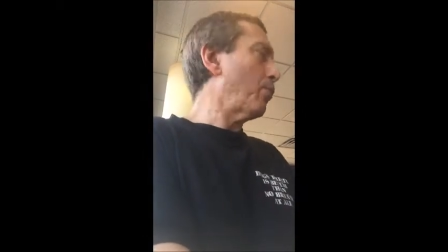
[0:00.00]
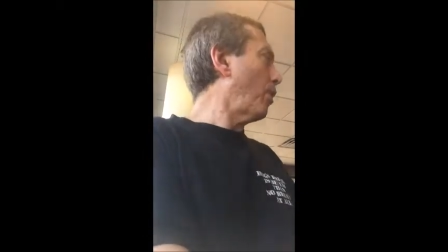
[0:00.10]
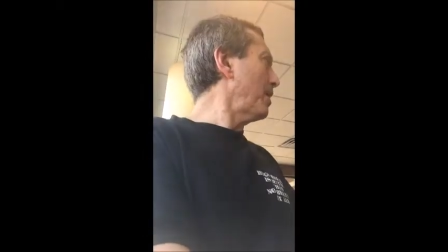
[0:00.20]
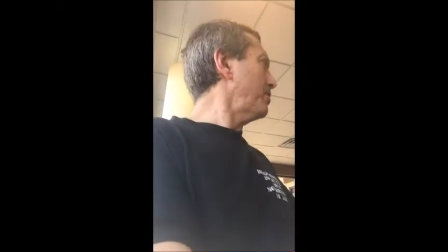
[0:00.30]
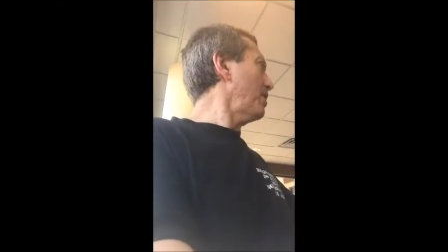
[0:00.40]

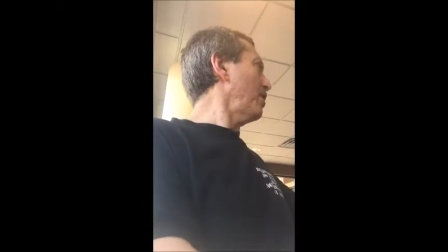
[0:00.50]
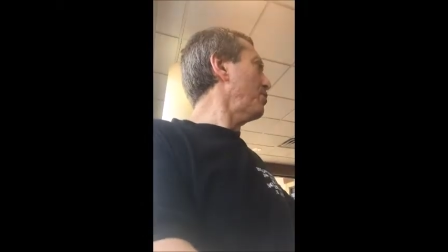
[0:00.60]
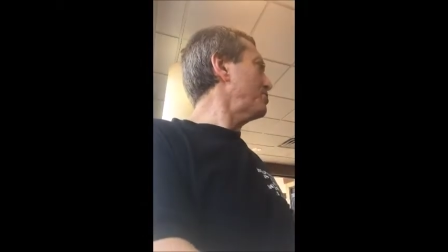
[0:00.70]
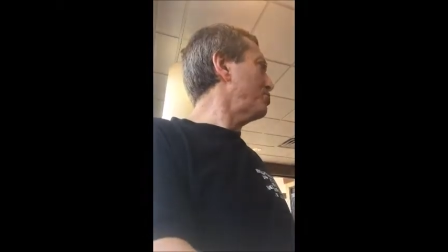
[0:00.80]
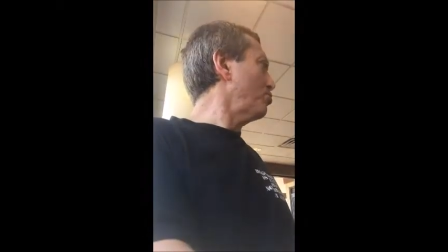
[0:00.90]
why do they
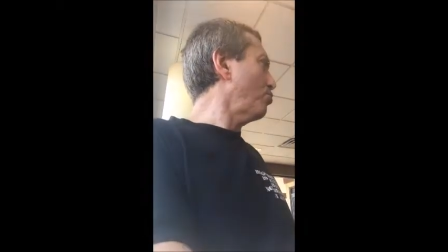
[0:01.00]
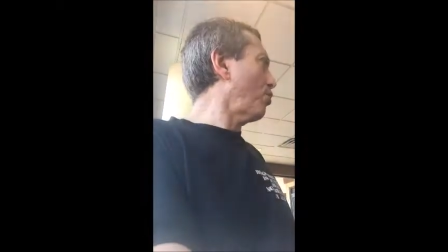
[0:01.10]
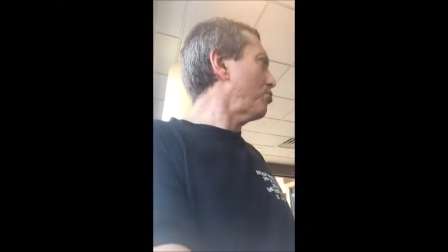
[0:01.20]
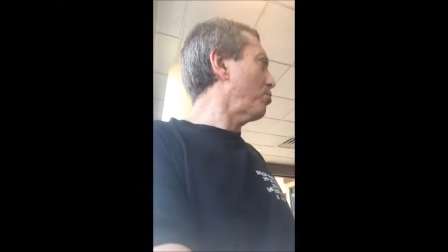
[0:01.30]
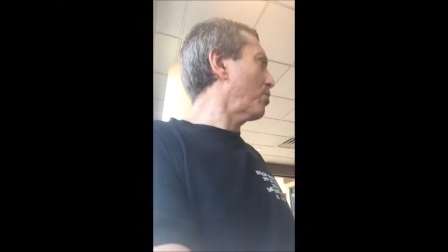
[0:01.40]
always do
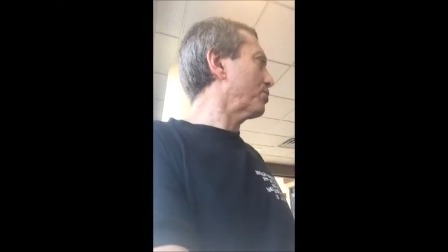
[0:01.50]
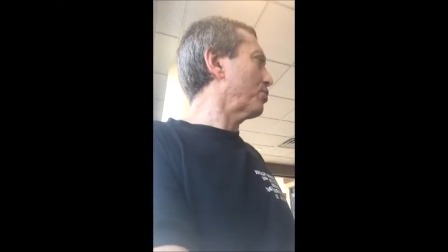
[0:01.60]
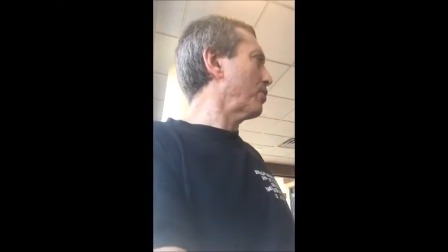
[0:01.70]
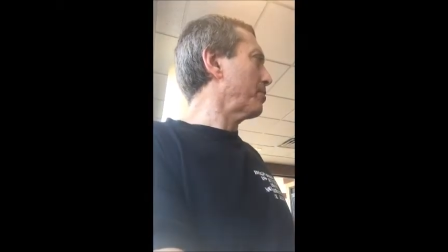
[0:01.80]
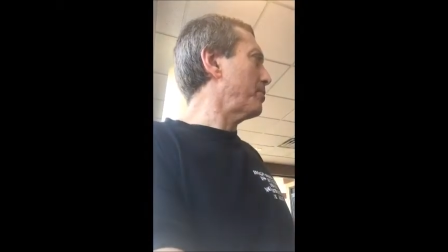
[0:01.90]
road work
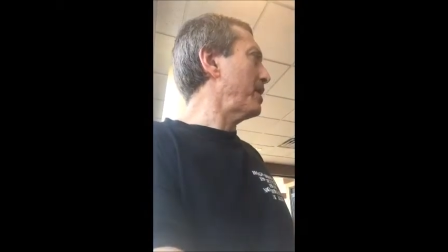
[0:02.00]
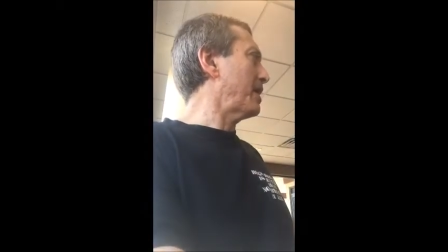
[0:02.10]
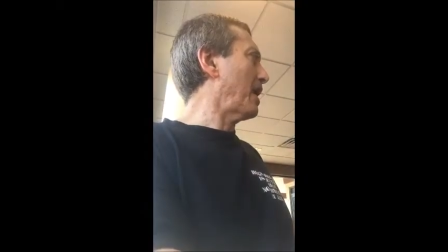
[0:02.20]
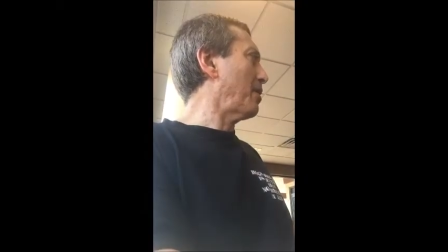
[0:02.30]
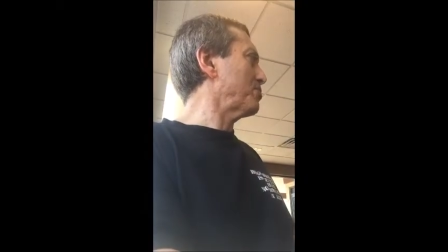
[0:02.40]
during
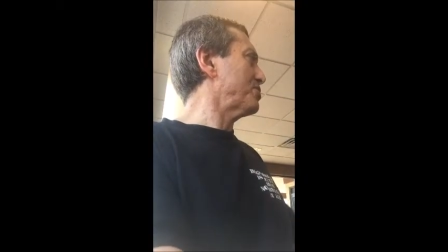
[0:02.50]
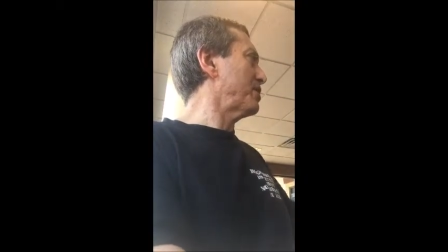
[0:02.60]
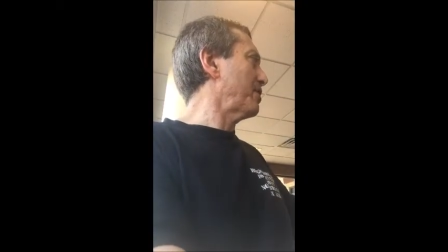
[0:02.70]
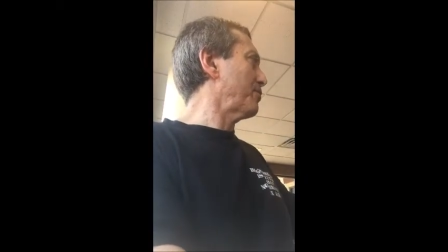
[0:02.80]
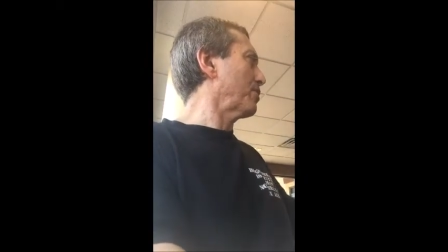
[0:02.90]
peak hours and
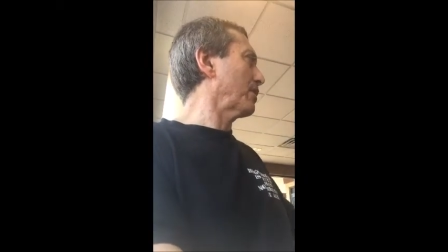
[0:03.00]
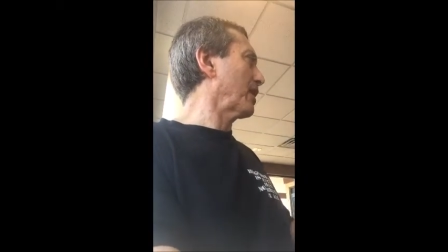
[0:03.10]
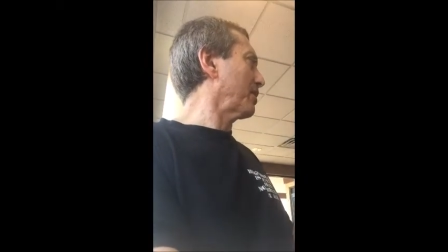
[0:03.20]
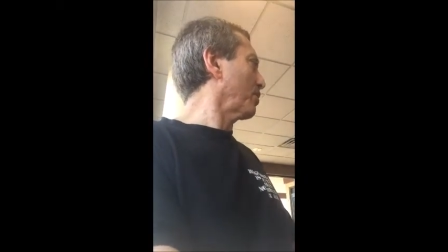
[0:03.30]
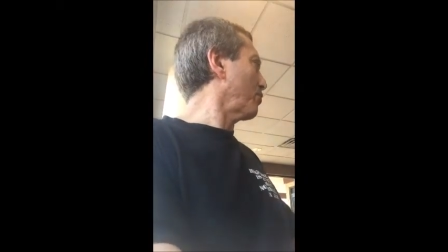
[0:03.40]
never
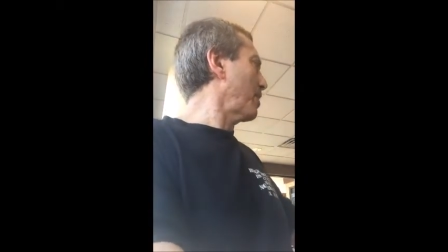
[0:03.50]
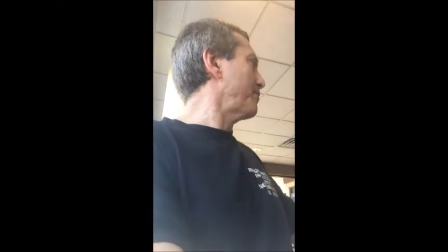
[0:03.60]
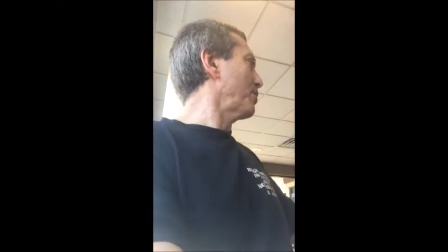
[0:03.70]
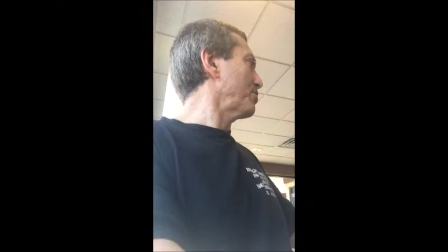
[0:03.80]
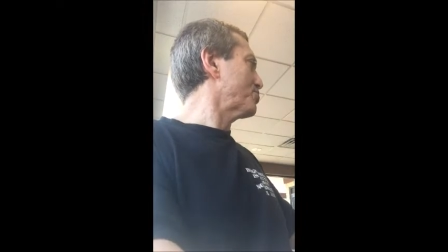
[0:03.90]
like a
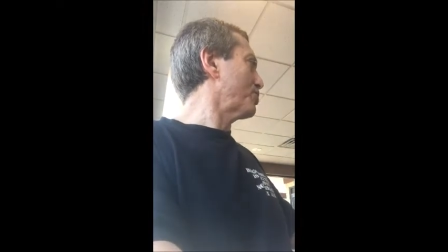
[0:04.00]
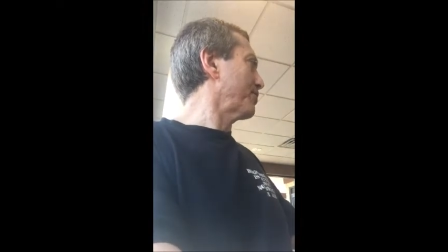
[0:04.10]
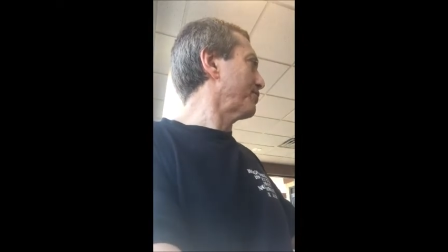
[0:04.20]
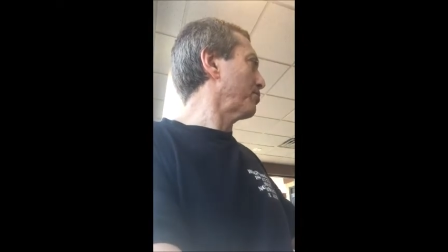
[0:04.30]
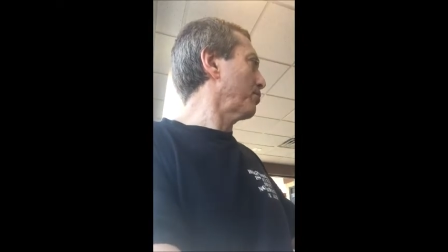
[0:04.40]
graveyard
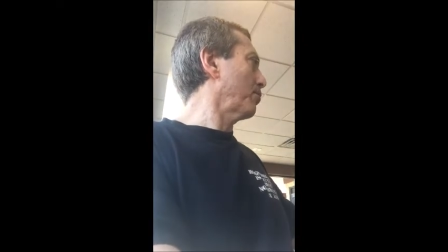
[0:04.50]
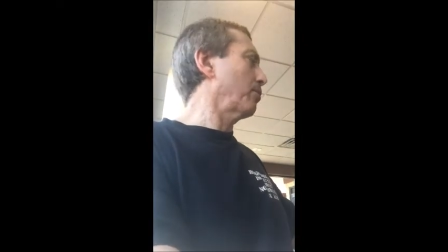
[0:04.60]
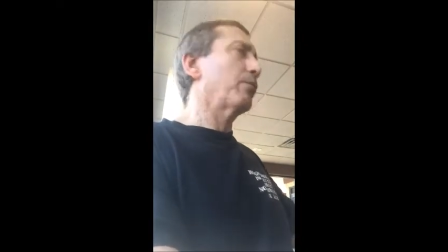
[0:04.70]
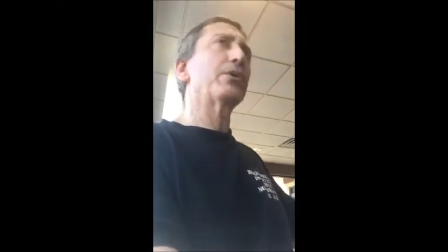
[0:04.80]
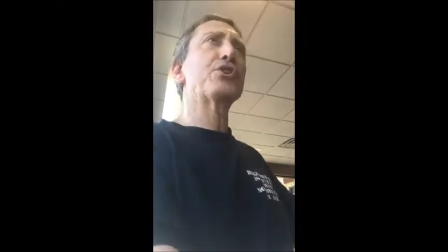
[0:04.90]
shift? They
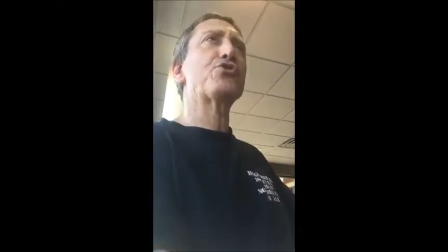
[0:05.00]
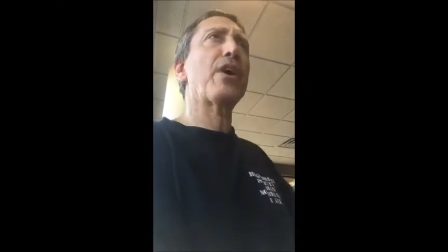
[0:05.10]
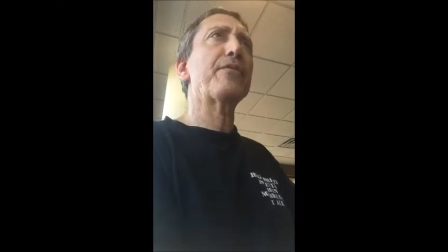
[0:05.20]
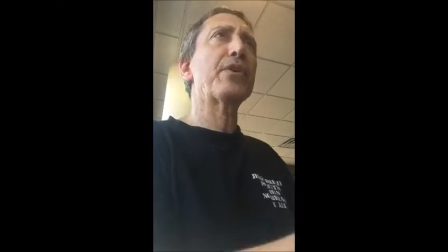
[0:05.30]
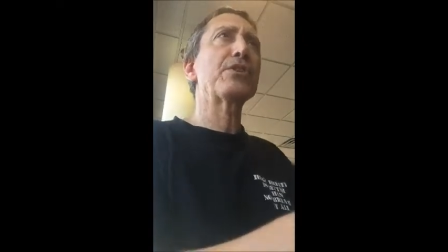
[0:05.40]
do. When the
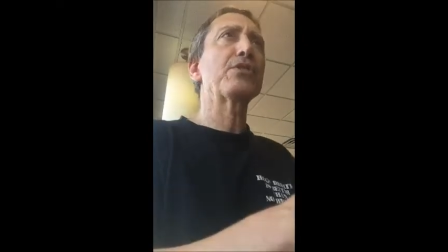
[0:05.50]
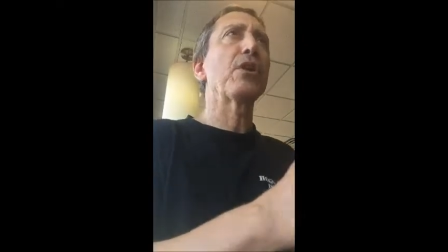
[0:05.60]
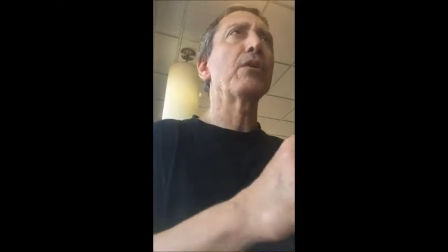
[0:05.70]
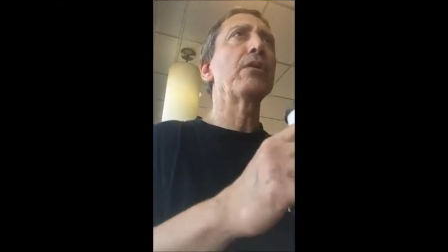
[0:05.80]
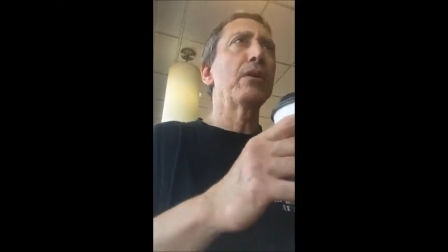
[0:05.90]
traffic they do. is they
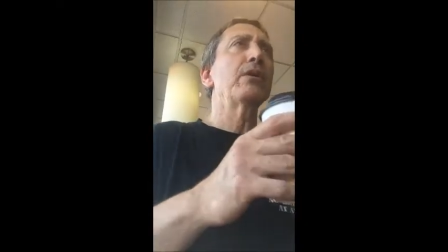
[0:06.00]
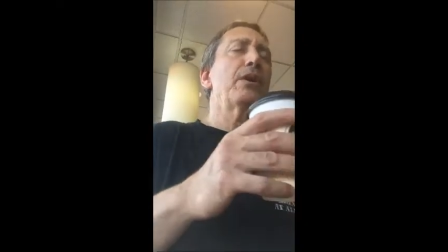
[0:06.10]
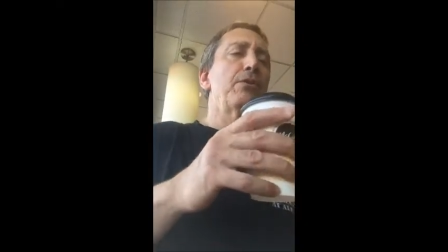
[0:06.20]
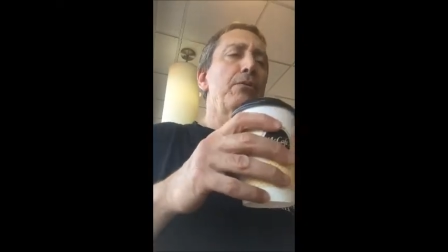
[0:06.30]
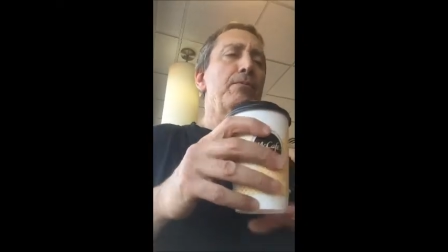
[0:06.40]
low. They do. They
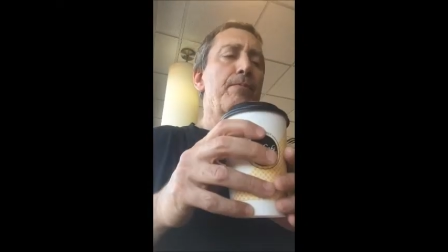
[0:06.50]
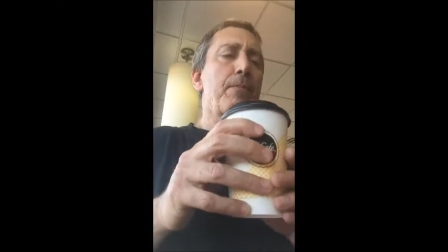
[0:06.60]
do it at night